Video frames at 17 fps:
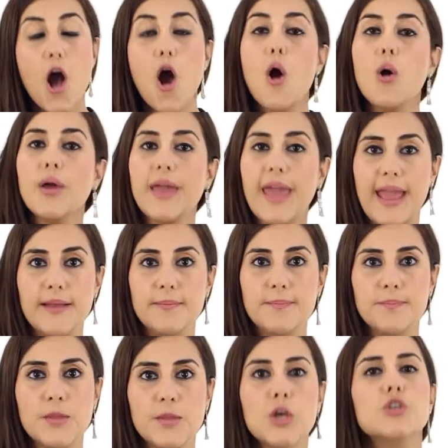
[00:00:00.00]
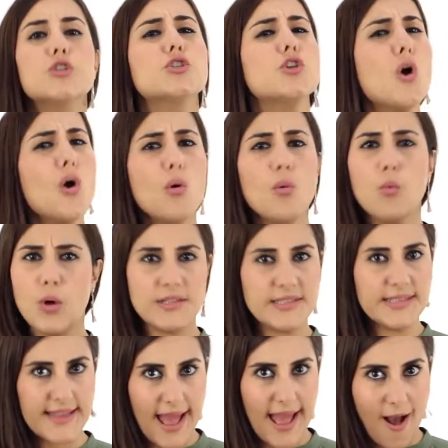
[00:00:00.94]
Okay, so
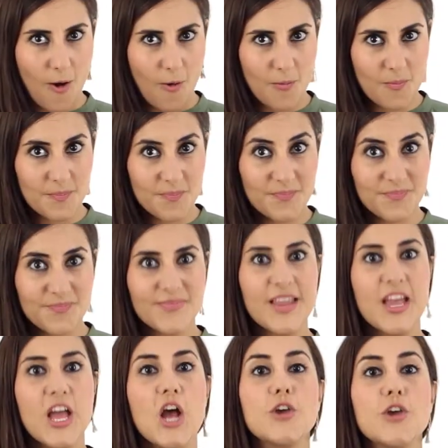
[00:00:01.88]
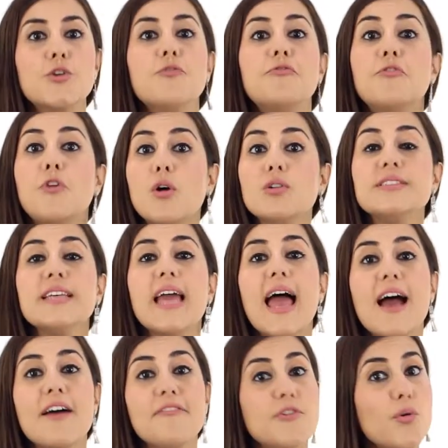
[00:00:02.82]
what now? You've got
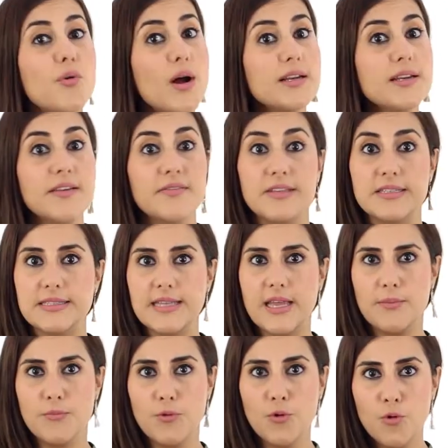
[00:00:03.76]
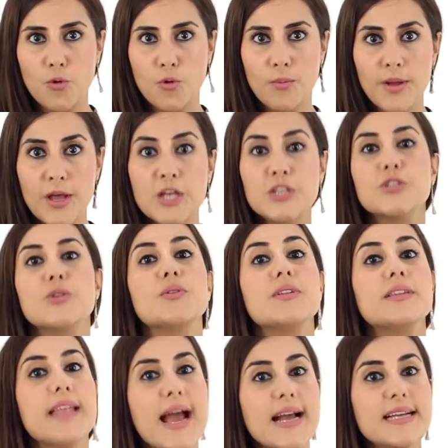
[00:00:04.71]
everyone in the same room, so
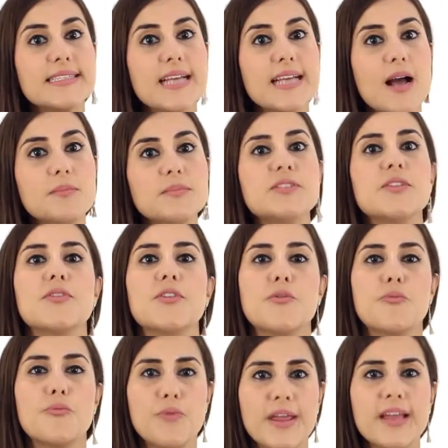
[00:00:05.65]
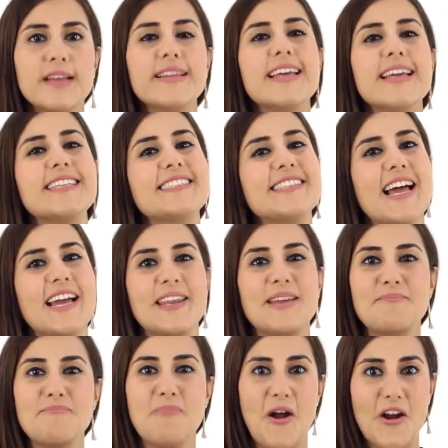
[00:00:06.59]
next comes the really
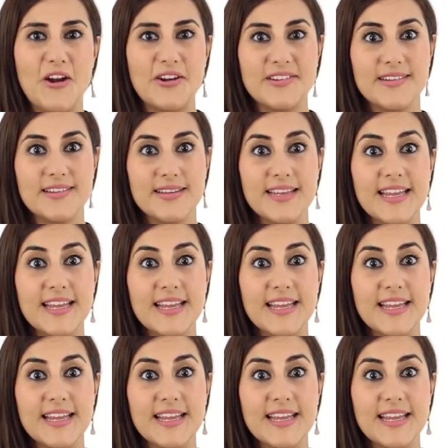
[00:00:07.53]
exciting part.